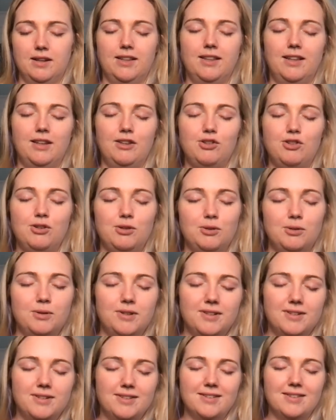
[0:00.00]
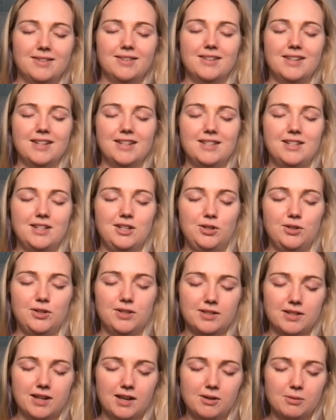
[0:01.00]
I'll let you continue
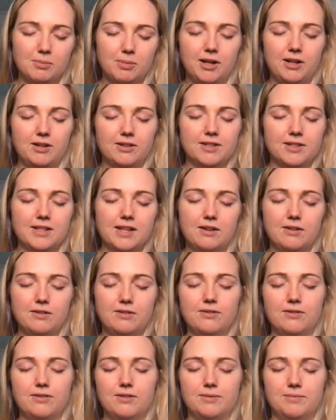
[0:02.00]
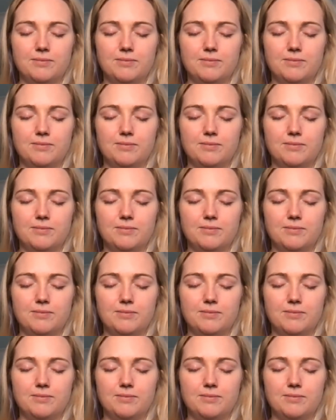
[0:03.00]
the cycle by yourself.